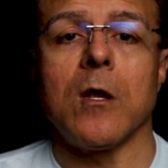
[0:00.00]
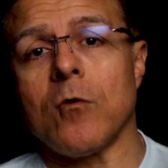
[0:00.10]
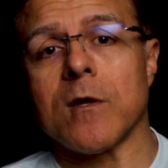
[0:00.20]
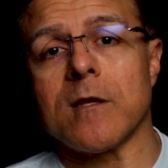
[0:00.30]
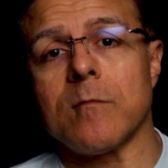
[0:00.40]

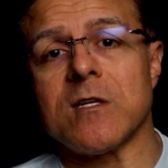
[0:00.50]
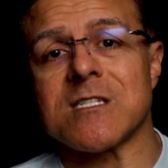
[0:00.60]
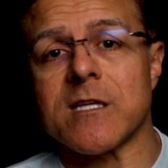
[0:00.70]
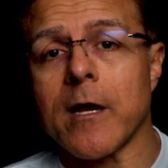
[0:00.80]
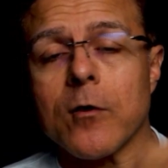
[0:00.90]
You want them to
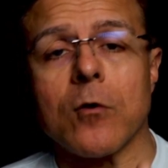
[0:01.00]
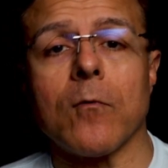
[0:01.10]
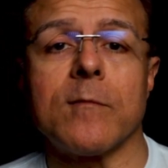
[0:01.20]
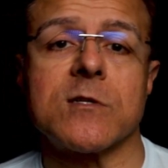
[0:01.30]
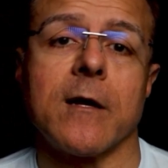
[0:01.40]
stay on your
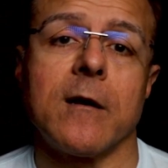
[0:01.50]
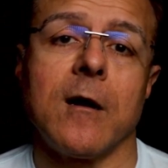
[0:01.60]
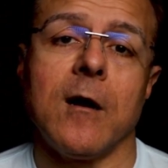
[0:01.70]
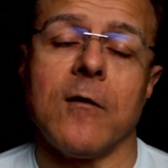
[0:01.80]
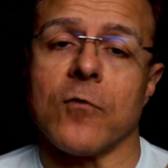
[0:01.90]
website
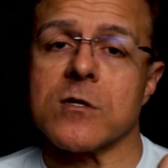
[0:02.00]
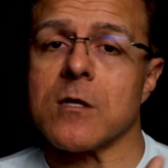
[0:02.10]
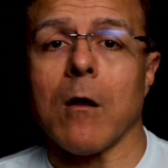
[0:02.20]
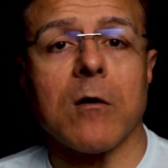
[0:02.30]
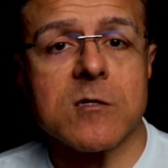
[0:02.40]
for as
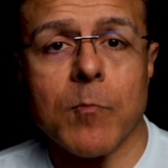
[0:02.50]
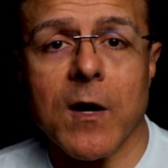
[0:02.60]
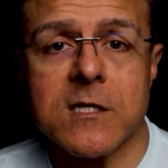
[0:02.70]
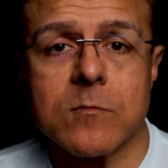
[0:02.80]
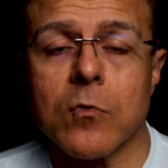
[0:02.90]
long as
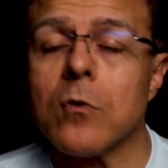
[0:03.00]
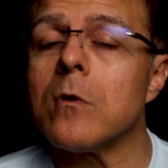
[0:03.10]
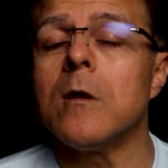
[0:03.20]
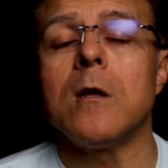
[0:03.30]
possible.